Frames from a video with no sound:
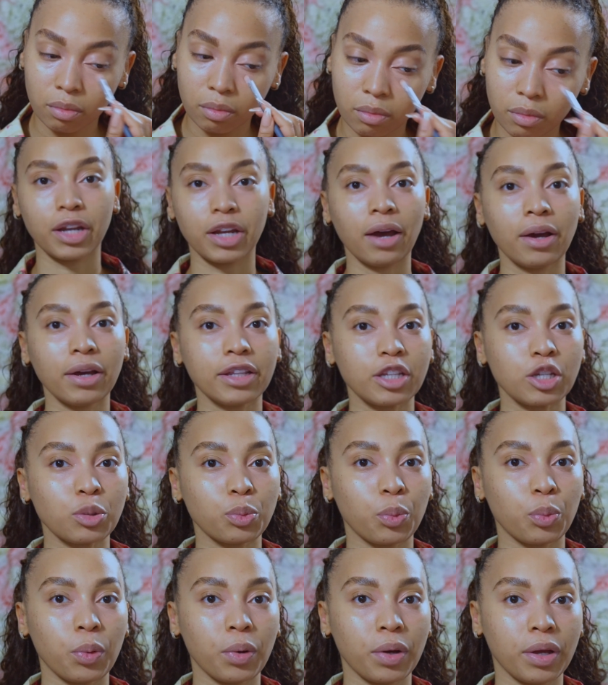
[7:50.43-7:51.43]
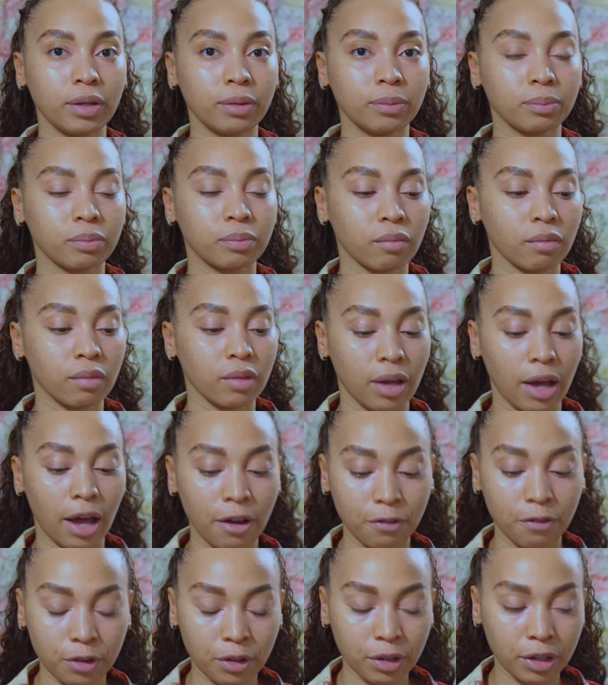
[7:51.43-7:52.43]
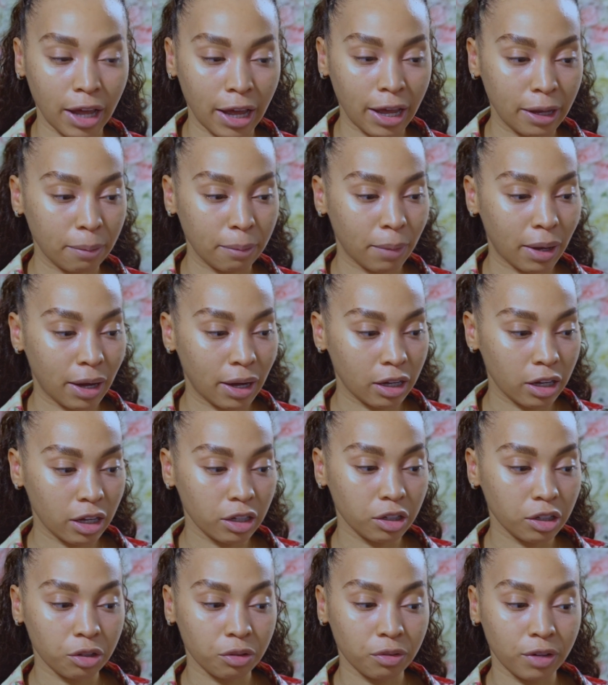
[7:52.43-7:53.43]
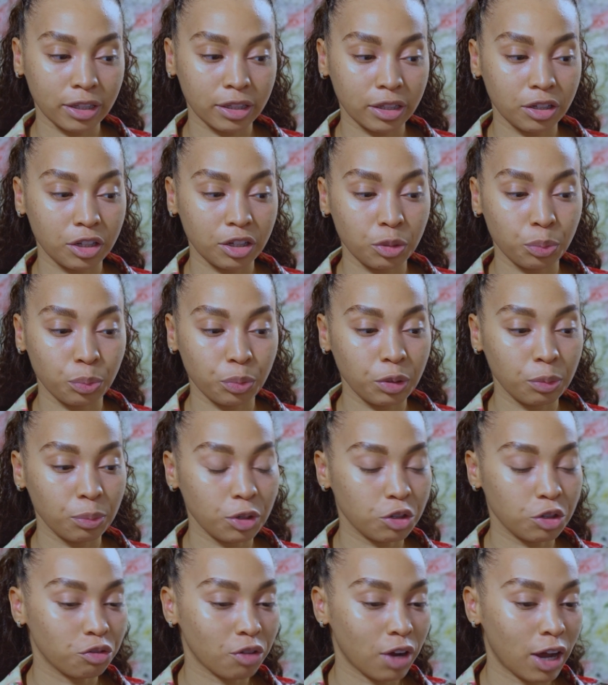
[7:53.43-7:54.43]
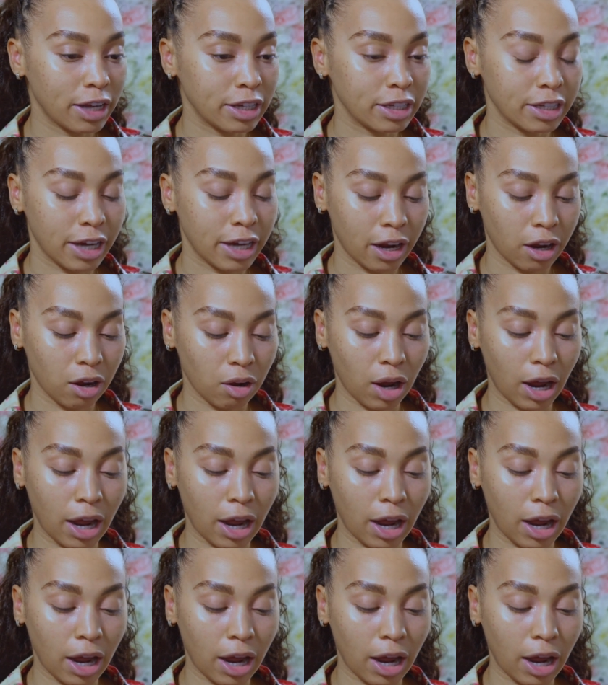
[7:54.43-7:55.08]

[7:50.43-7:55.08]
Now at this point, I feel like my color corrector is pretty much dried down.